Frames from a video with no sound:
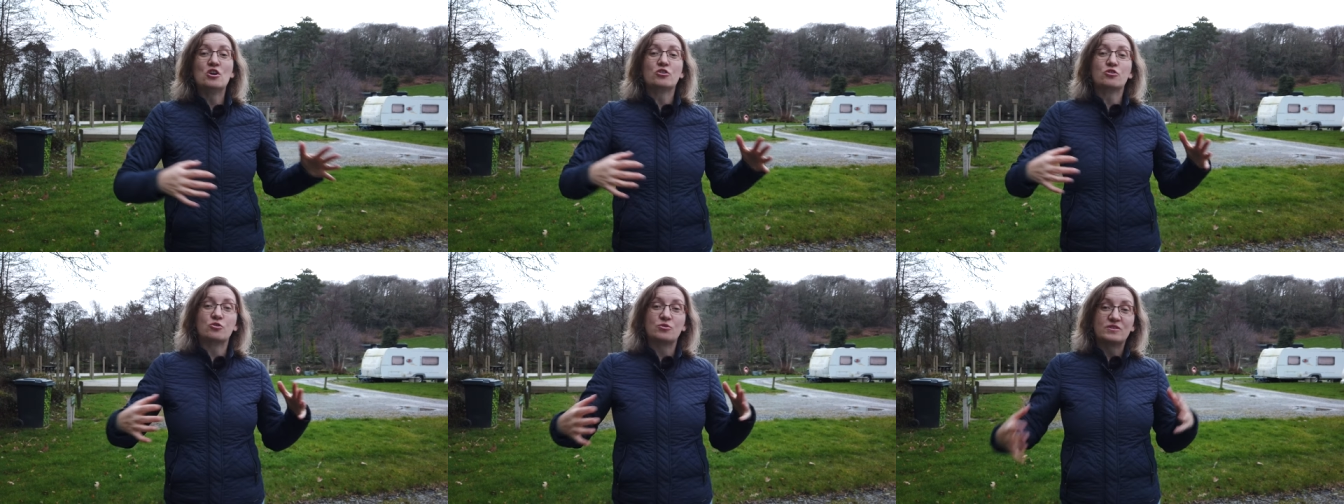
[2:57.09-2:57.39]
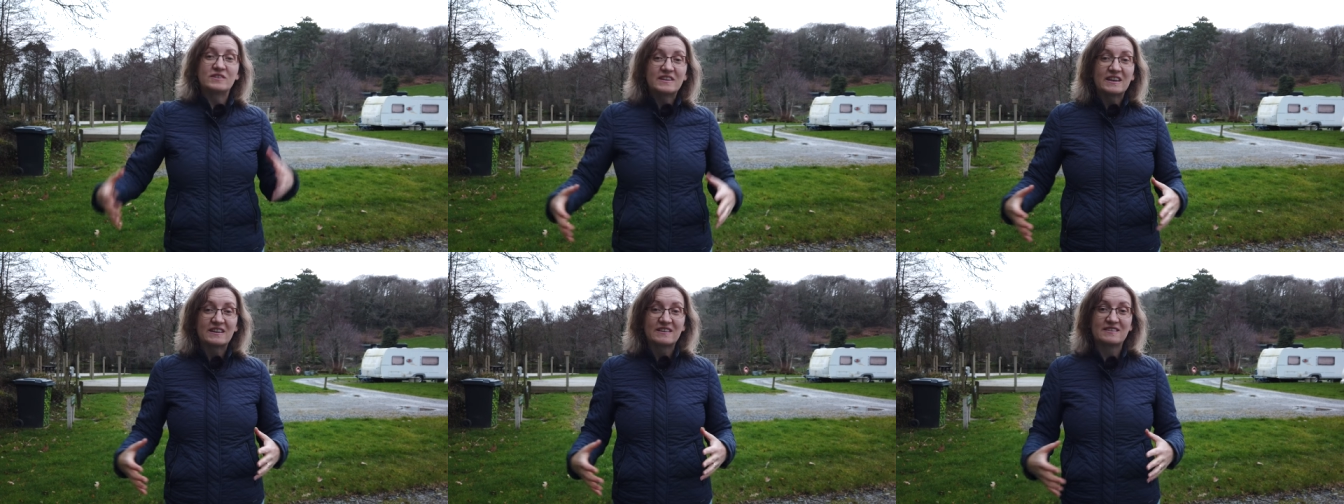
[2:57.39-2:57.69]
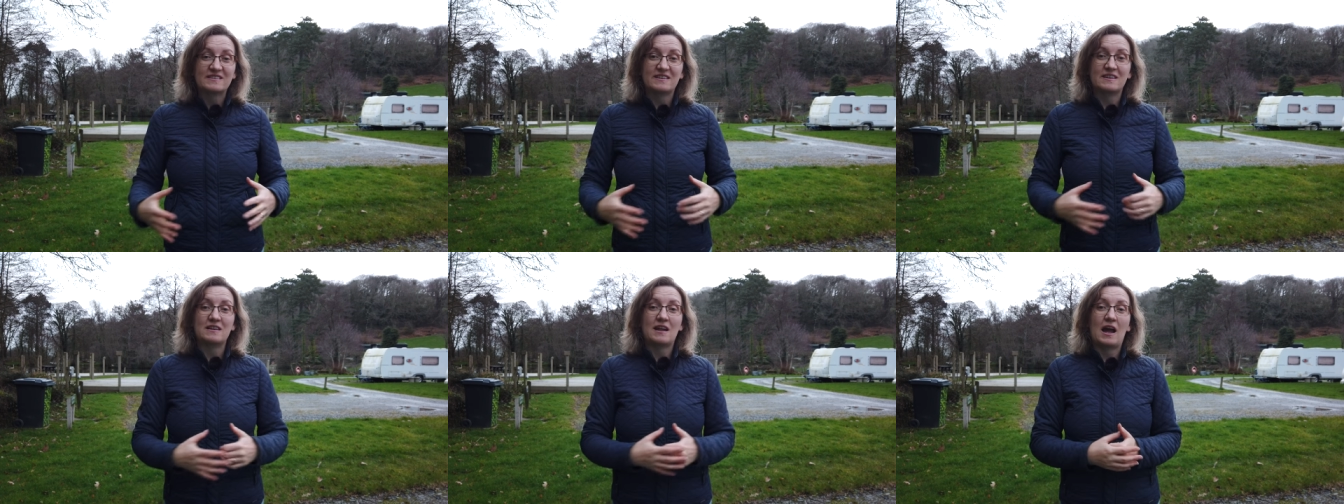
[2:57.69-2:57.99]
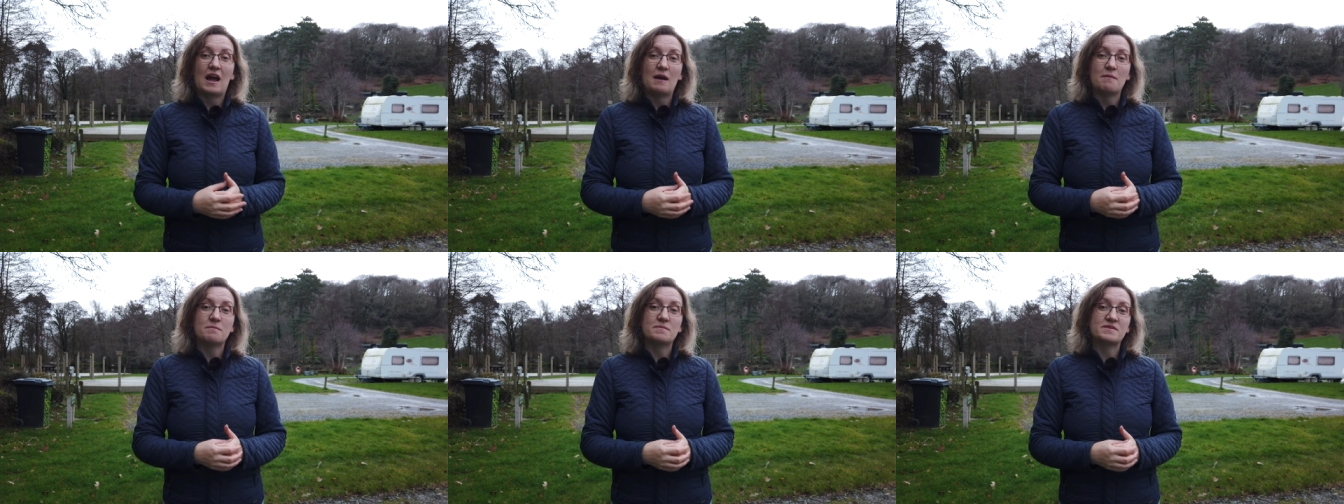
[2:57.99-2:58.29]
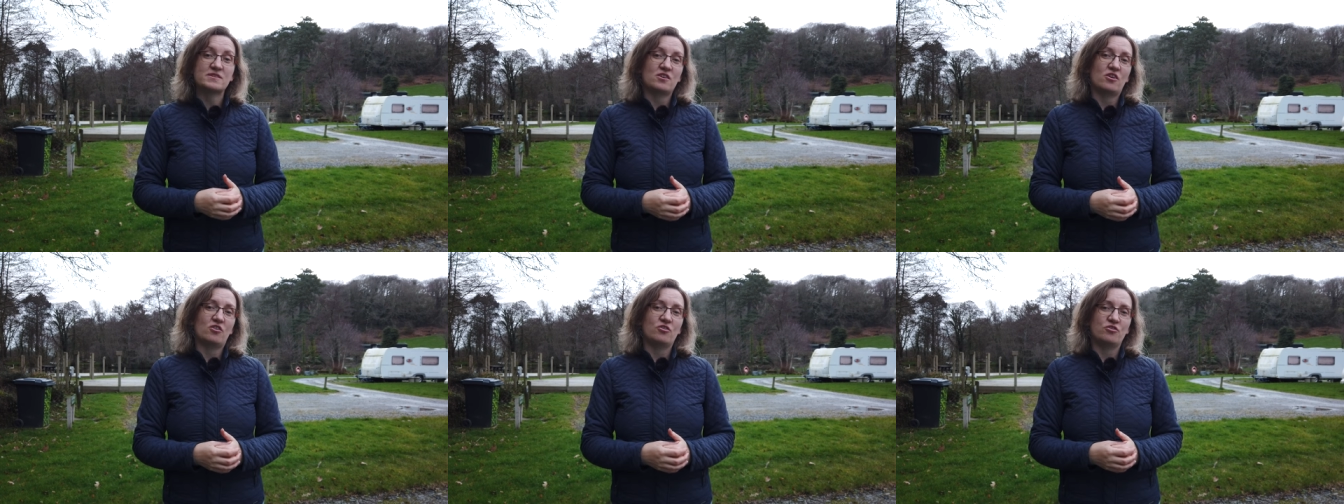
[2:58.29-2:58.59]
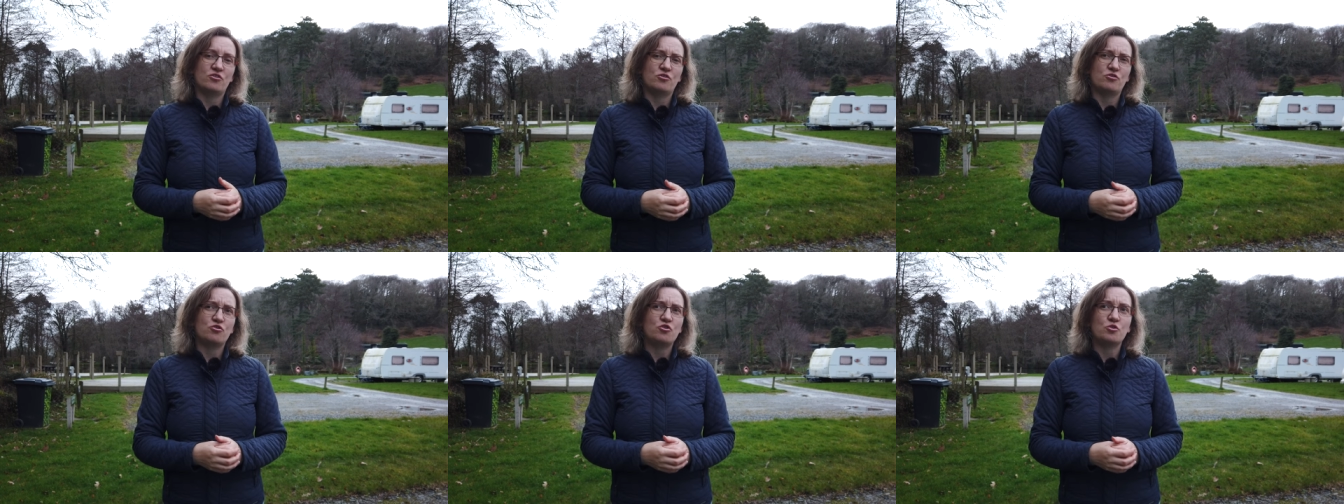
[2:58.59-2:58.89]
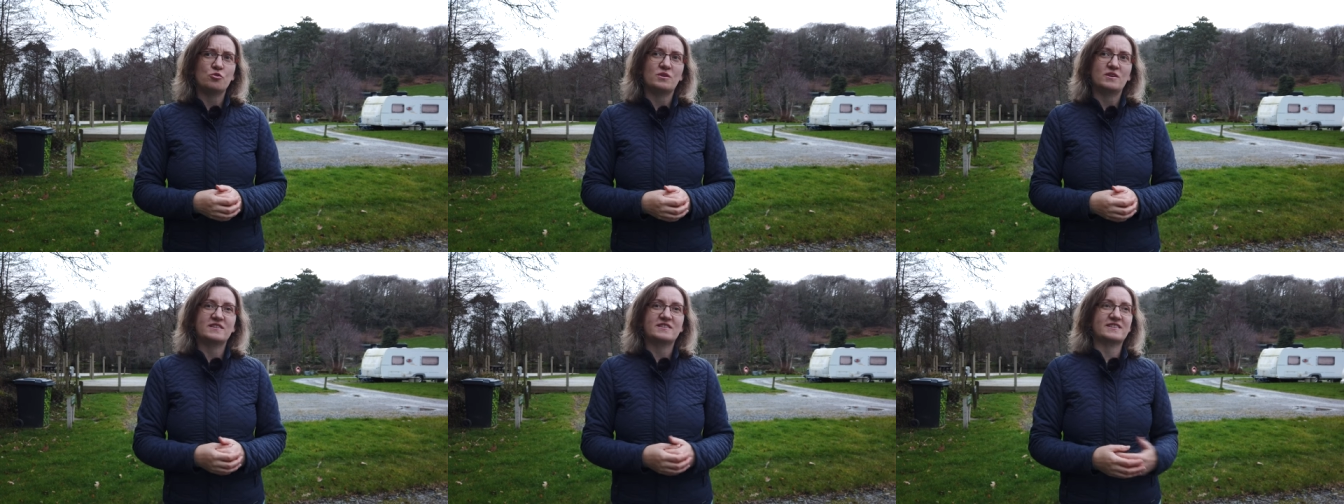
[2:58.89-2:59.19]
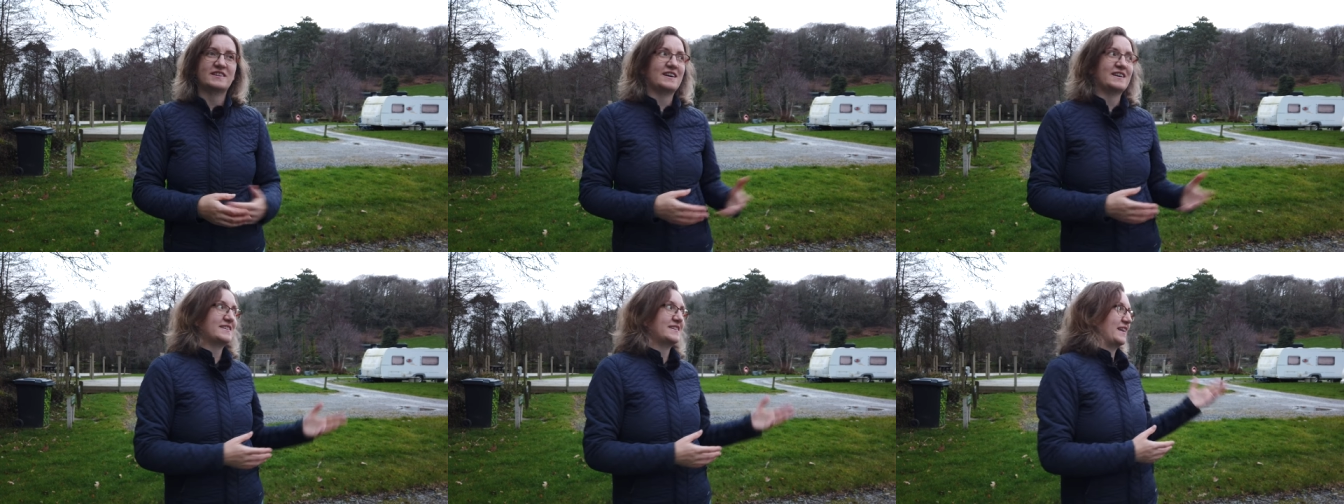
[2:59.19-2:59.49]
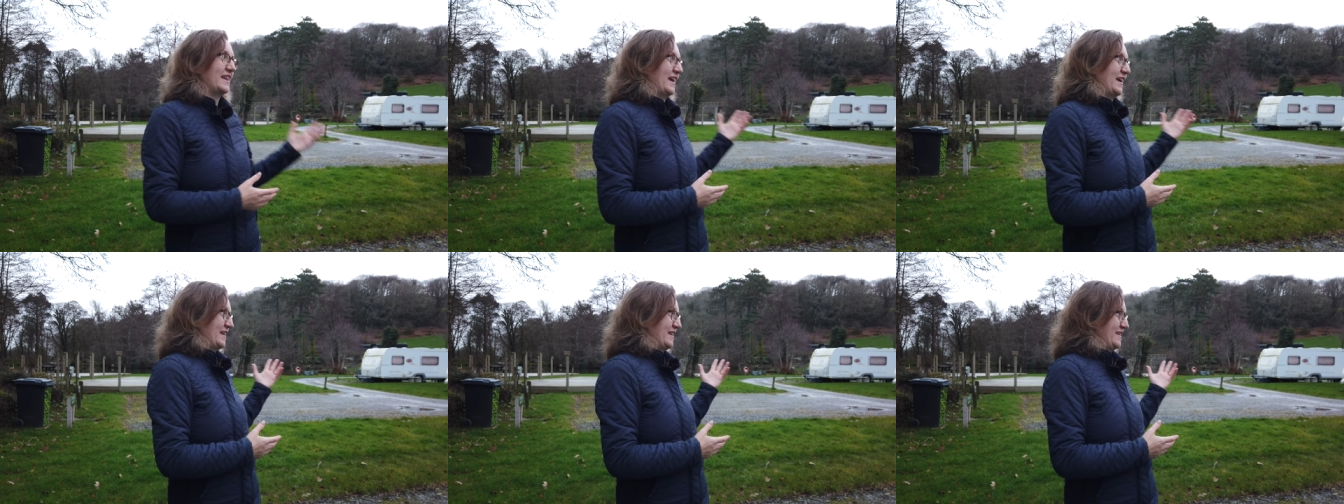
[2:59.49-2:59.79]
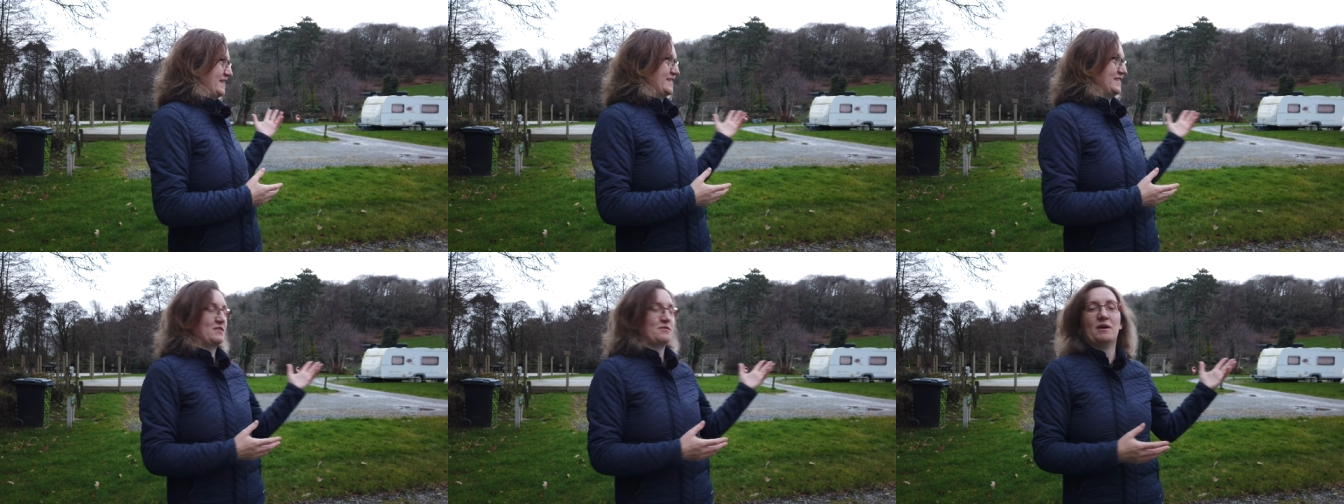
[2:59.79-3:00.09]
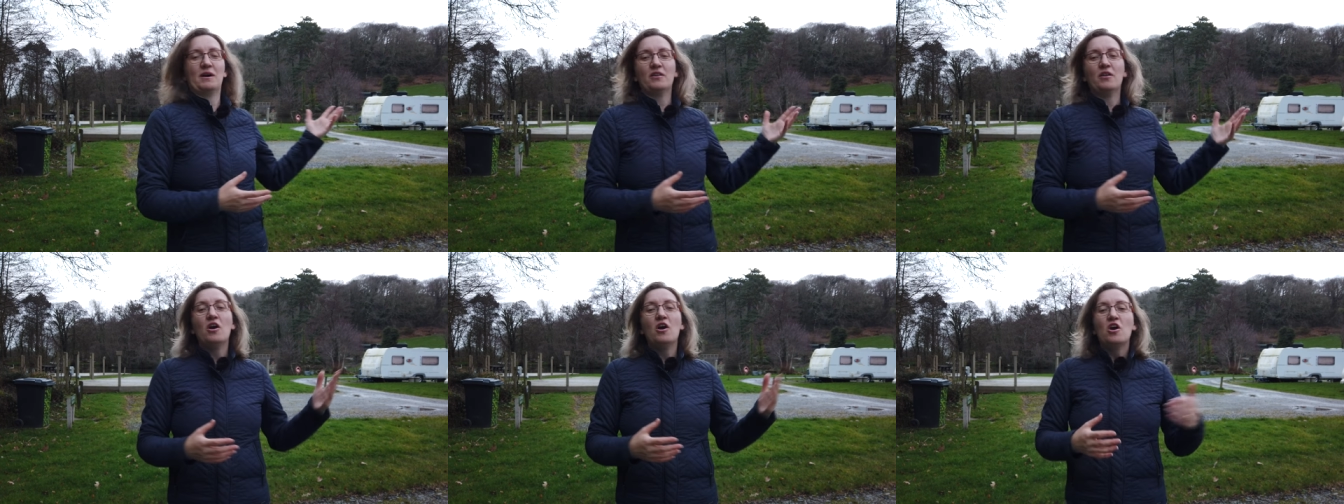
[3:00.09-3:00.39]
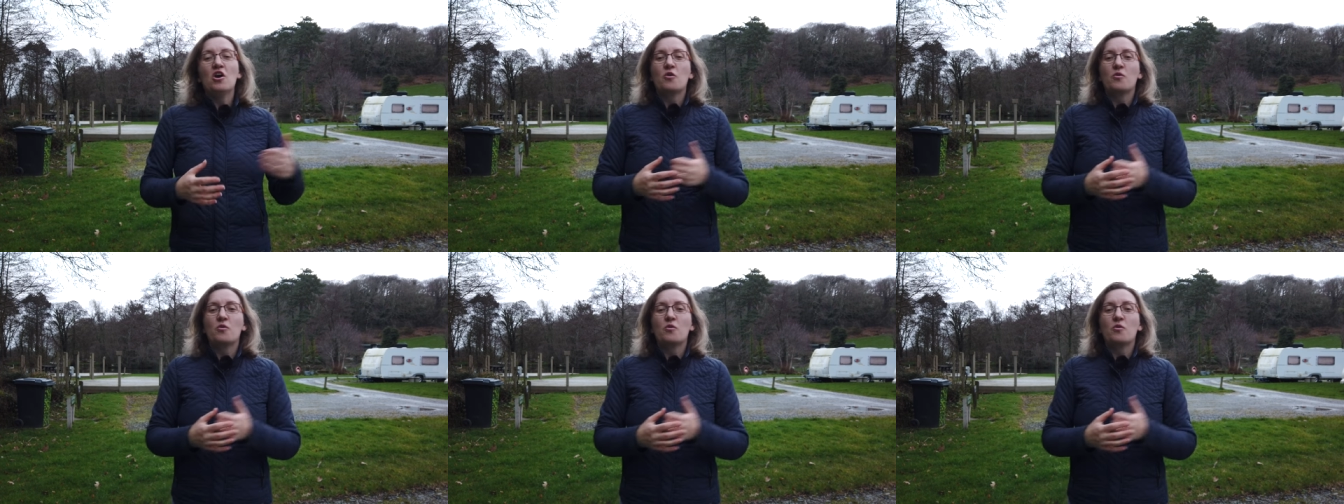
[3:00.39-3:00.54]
to sixteen amps on newer sites like this one.